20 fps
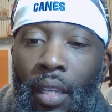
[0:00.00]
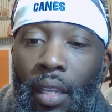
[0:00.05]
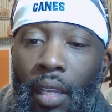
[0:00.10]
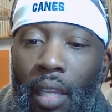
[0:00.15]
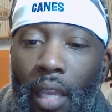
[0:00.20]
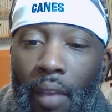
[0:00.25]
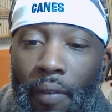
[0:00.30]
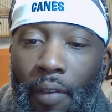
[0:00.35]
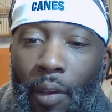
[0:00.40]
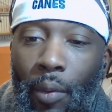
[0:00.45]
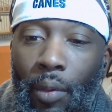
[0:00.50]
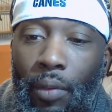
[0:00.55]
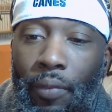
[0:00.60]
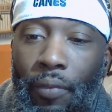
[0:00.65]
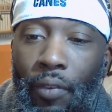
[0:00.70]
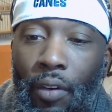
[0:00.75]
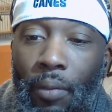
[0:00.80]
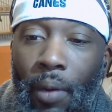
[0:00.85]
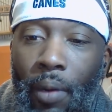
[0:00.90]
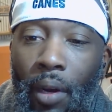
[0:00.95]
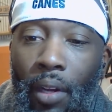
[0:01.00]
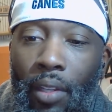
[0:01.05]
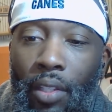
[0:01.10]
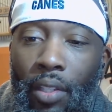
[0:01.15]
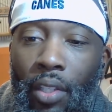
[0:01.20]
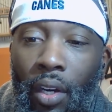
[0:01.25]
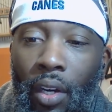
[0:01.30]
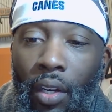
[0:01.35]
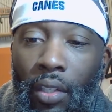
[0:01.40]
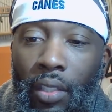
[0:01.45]
If it was football
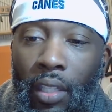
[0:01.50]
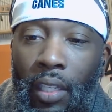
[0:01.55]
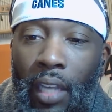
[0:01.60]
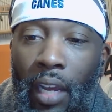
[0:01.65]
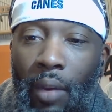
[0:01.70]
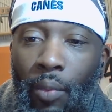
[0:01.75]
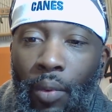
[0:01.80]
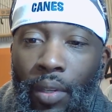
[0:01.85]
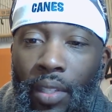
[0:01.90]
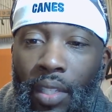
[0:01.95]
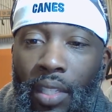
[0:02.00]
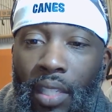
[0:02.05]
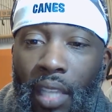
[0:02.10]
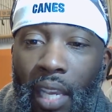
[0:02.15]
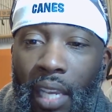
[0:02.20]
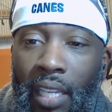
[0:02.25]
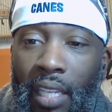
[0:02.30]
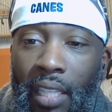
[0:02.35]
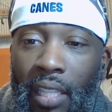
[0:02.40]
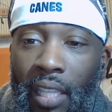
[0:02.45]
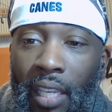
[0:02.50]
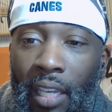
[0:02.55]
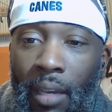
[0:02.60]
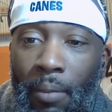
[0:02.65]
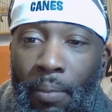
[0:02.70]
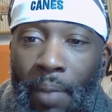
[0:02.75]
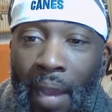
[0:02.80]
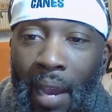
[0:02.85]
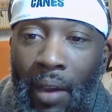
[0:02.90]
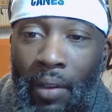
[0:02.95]
talk, then I wouldn't say anything
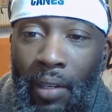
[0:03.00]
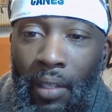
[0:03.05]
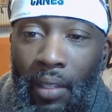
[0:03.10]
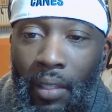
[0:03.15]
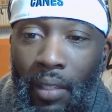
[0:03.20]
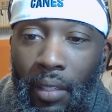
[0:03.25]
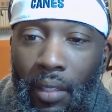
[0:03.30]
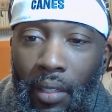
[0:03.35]
about it.